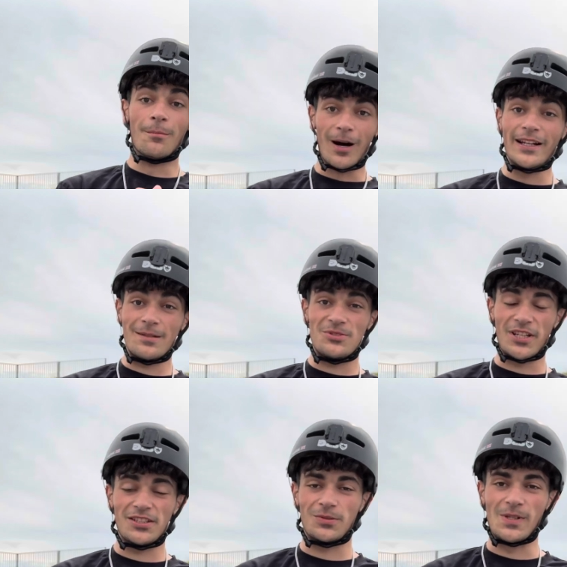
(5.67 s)
My name's
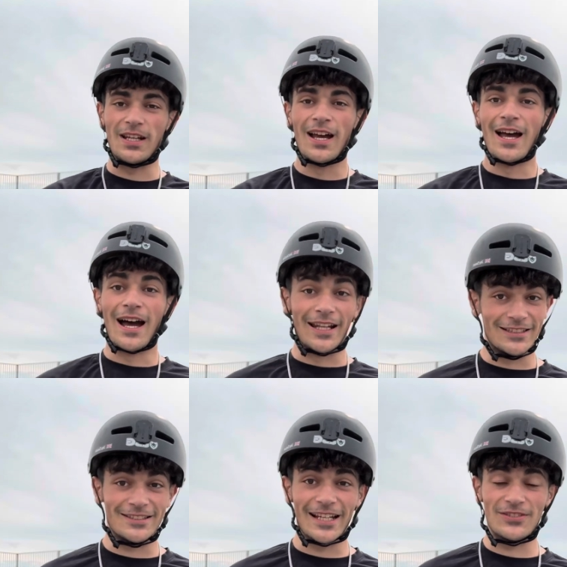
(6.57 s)
Jay Sweet, and
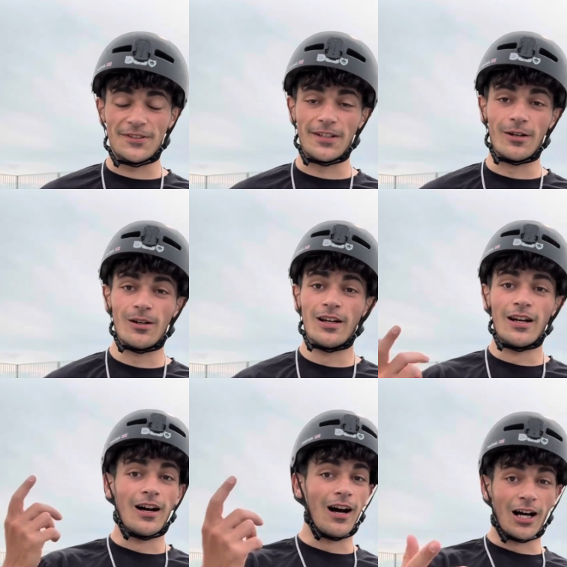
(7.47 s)
in today's video
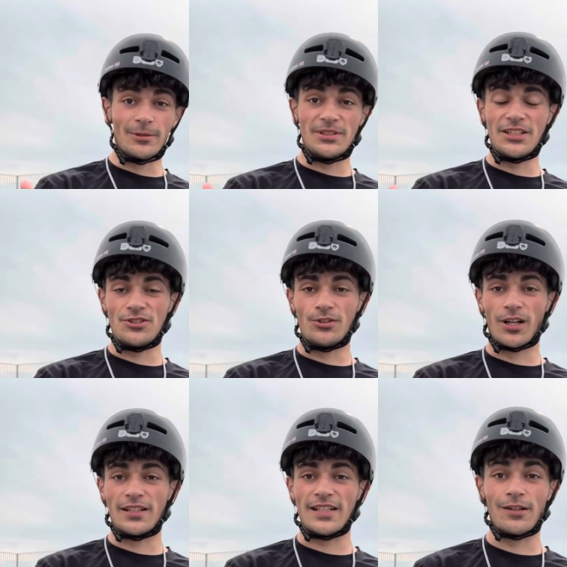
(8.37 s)
I'm going to be teaching you
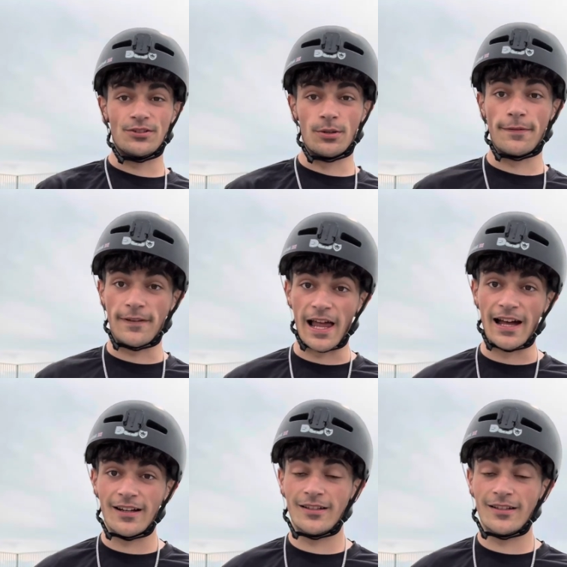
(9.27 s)
guys how to do a flare.